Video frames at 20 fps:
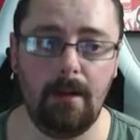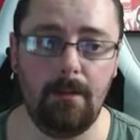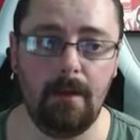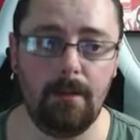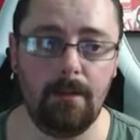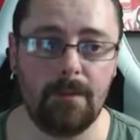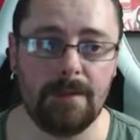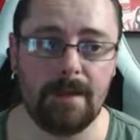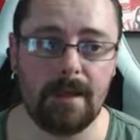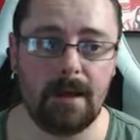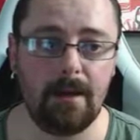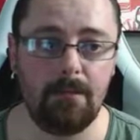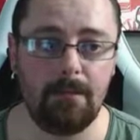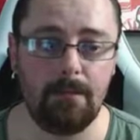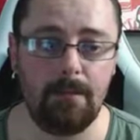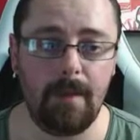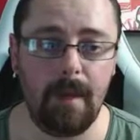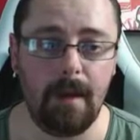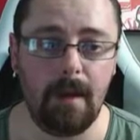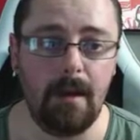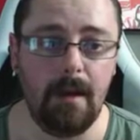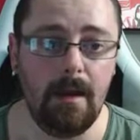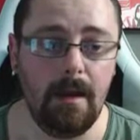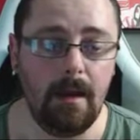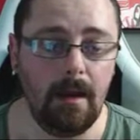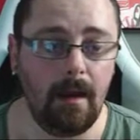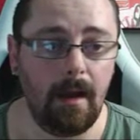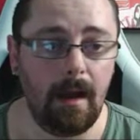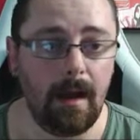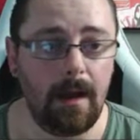and we'll take it from there.
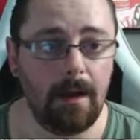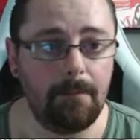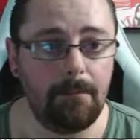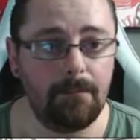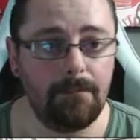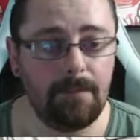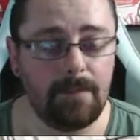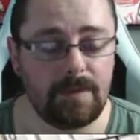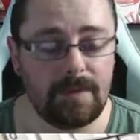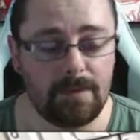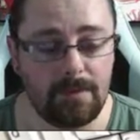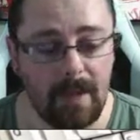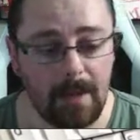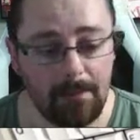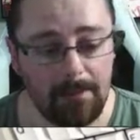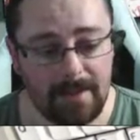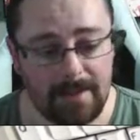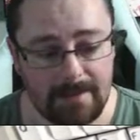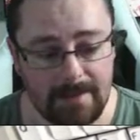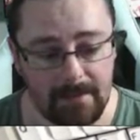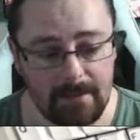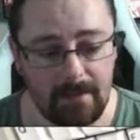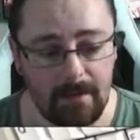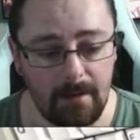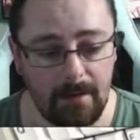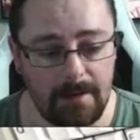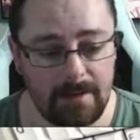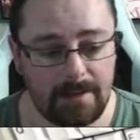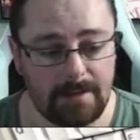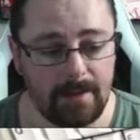So with that being said,
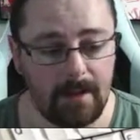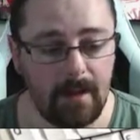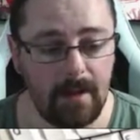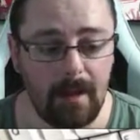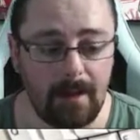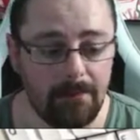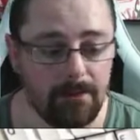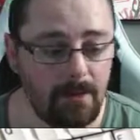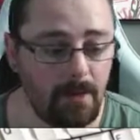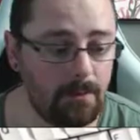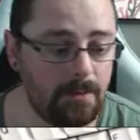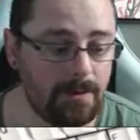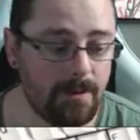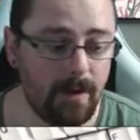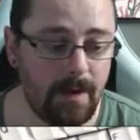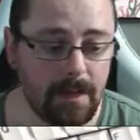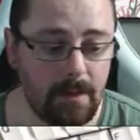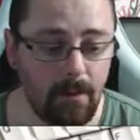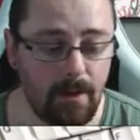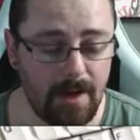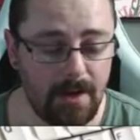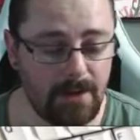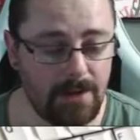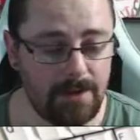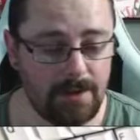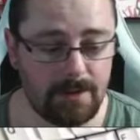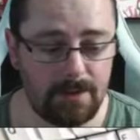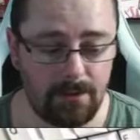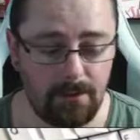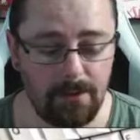guys, if no one's got any
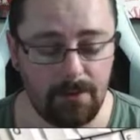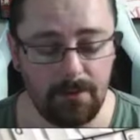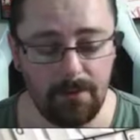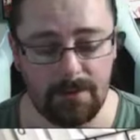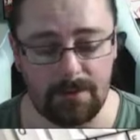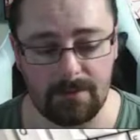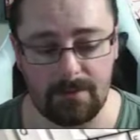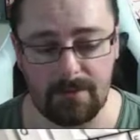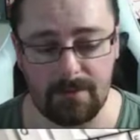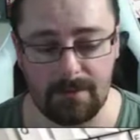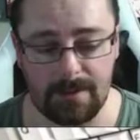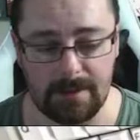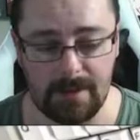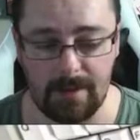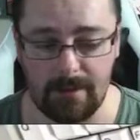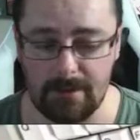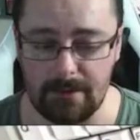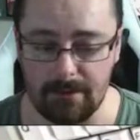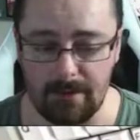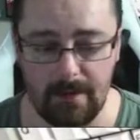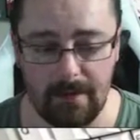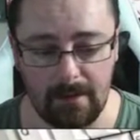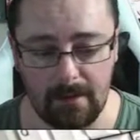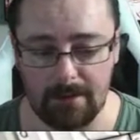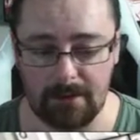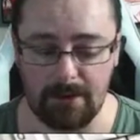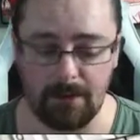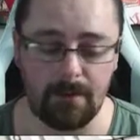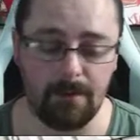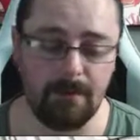questions or thoughts or concerns or anything
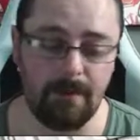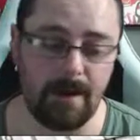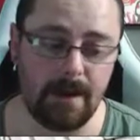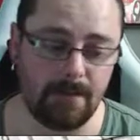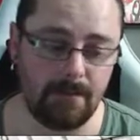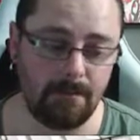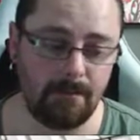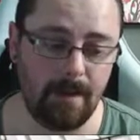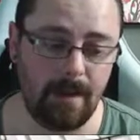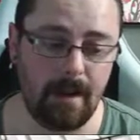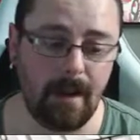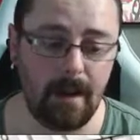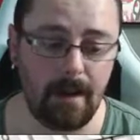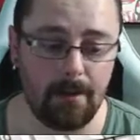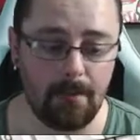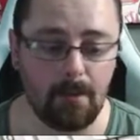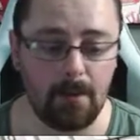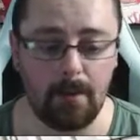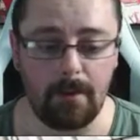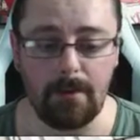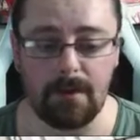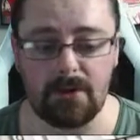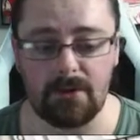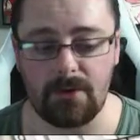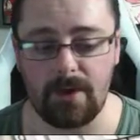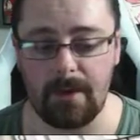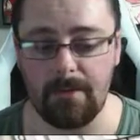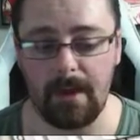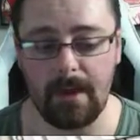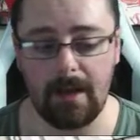else you want to raise with me, I am going to end the
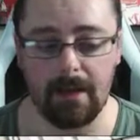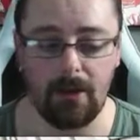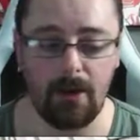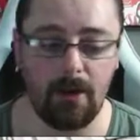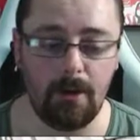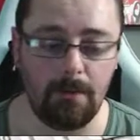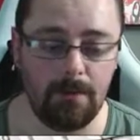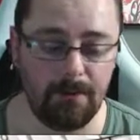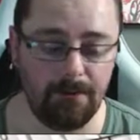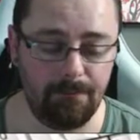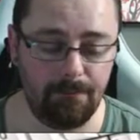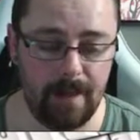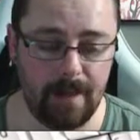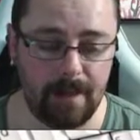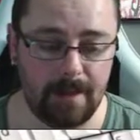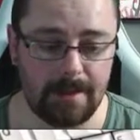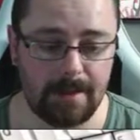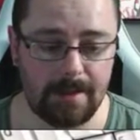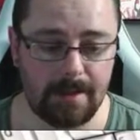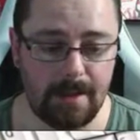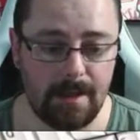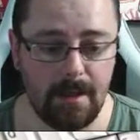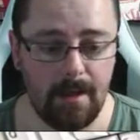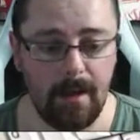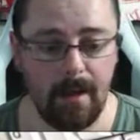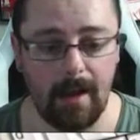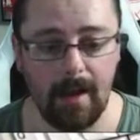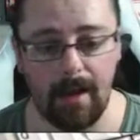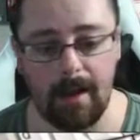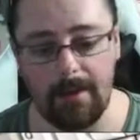stream in a couple of minutes.
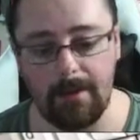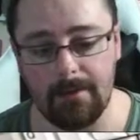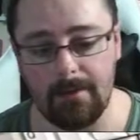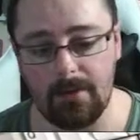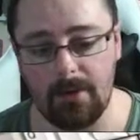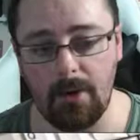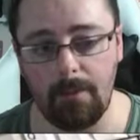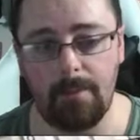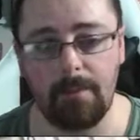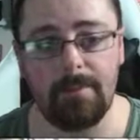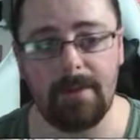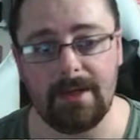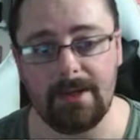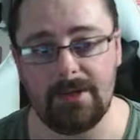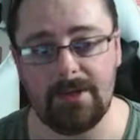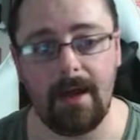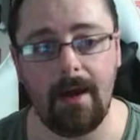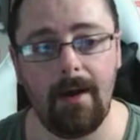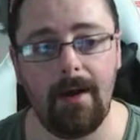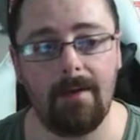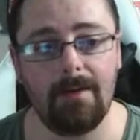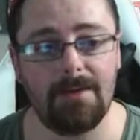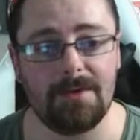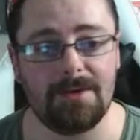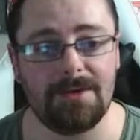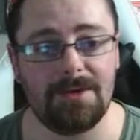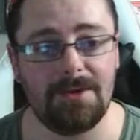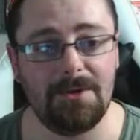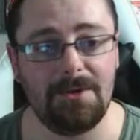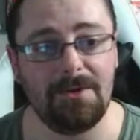A couple of big shout outs
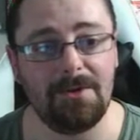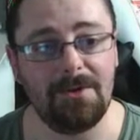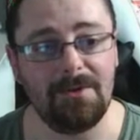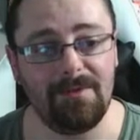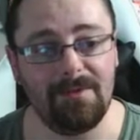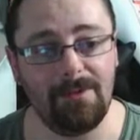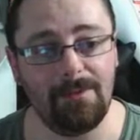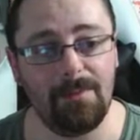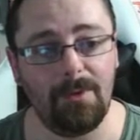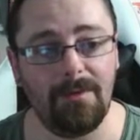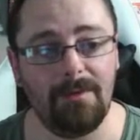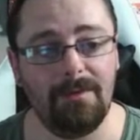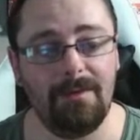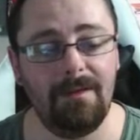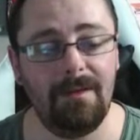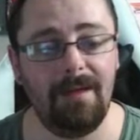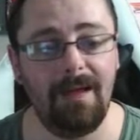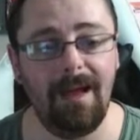to Double,